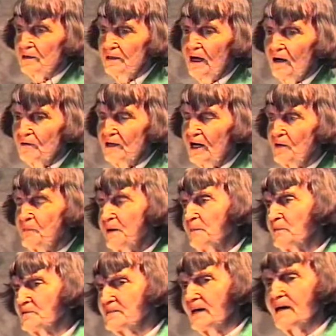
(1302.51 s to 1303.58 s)
Now, a lot of
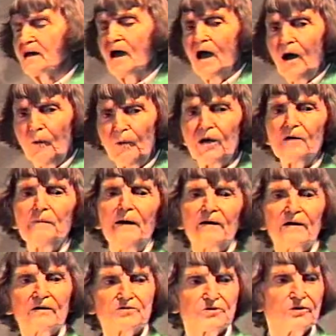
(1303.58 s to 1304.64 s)
people say, what about
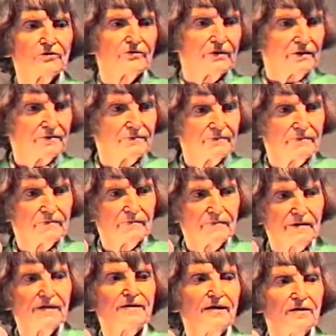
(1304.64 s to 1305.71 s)
our children?
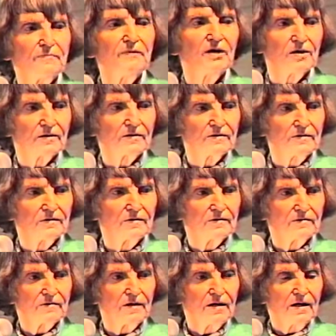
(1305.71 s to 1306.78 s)
They need milk.
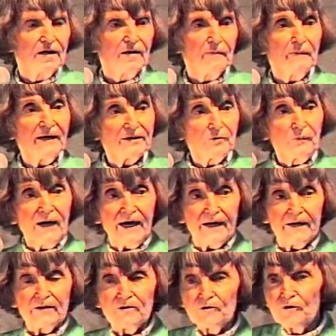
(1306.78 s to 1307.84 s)
By the
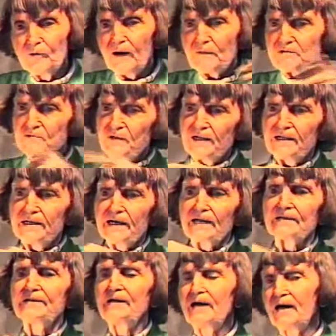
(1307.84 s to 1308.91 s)
way, you know, I was reading the
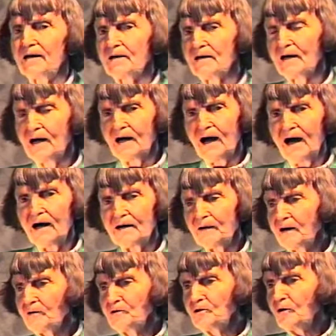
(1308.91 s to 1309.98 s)
other day,
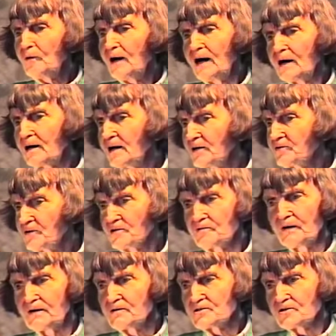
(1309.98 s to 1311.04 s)
you know, our country is
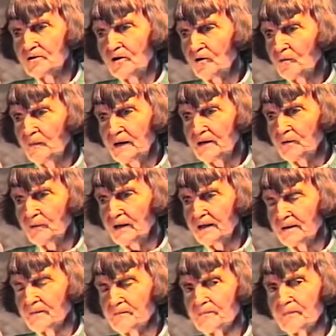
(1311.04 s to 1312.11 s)
very slow, by the way.